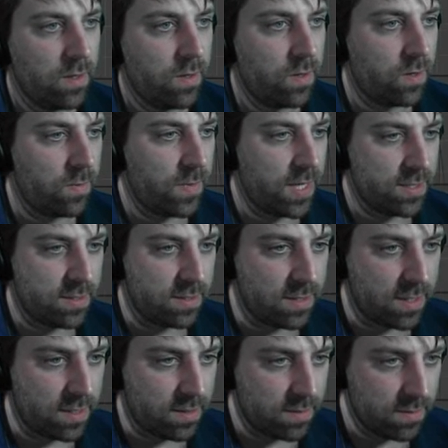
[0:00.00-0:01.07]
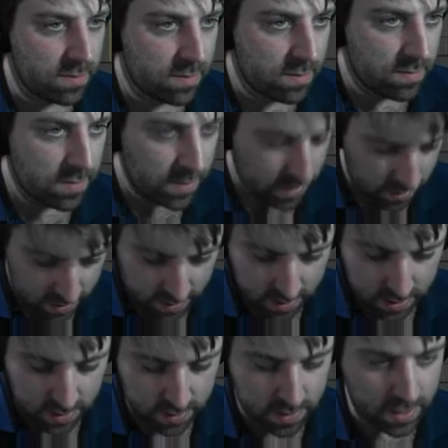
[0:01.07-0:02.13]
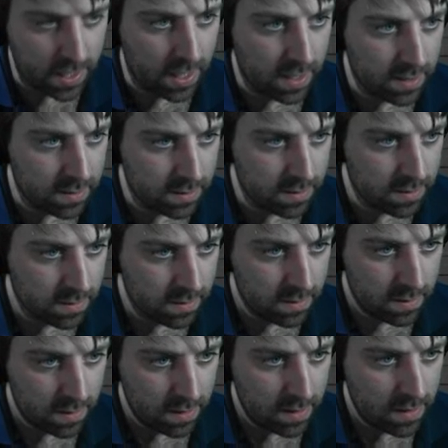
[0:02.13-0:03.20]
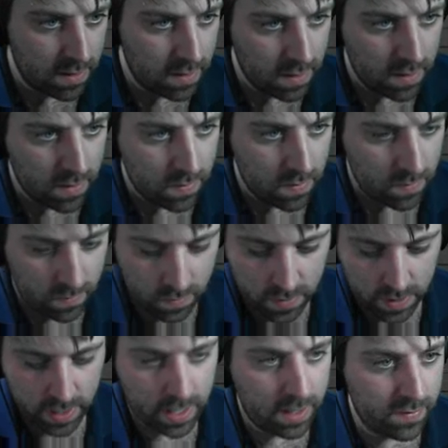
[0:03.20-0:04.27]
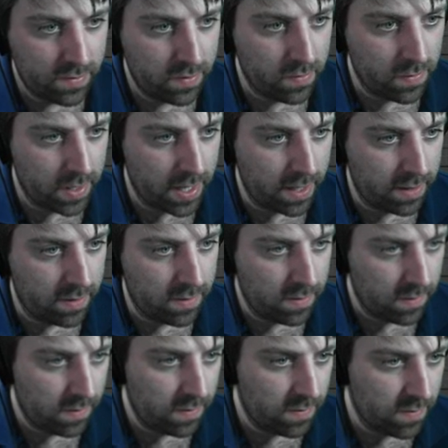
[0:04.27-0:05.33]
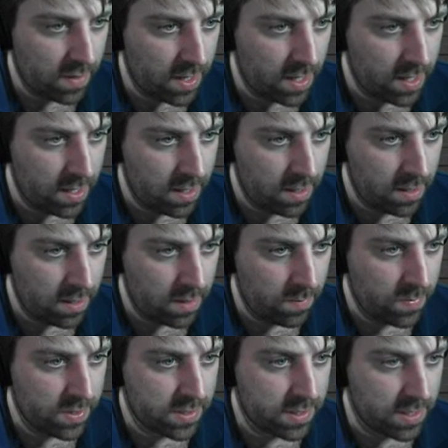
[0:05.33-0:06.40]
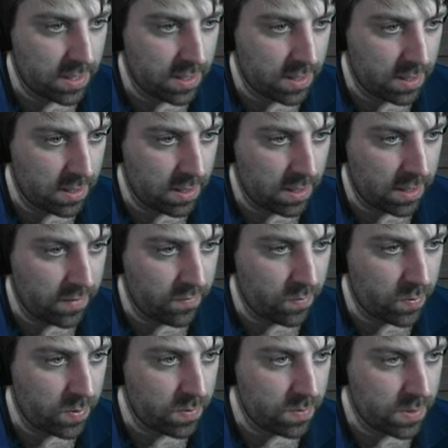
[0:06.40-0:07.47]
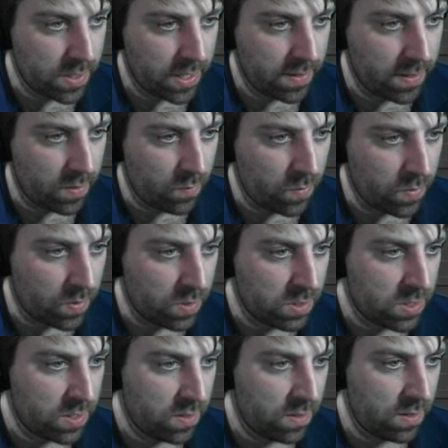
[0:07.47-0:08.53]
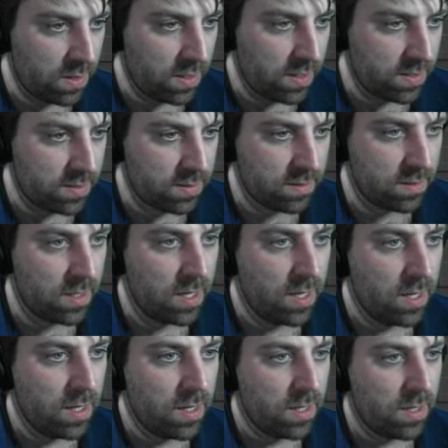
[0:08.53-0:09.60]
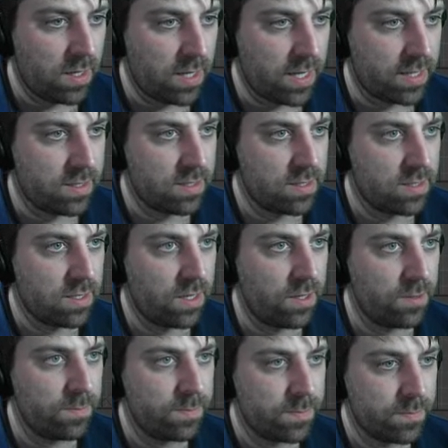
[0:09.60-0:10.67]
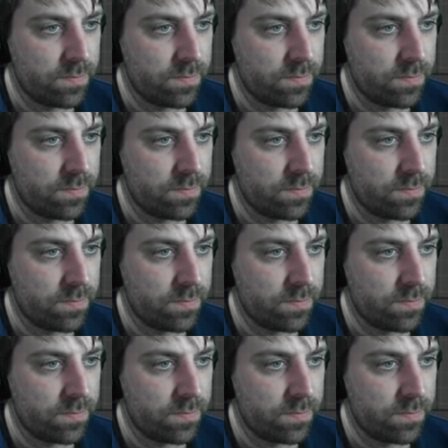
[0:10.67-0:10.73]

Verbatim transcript: Good old Master Zeon. The dude's a gun. What he's created is unbestinkin' leaveable. And then we'll turn this like so.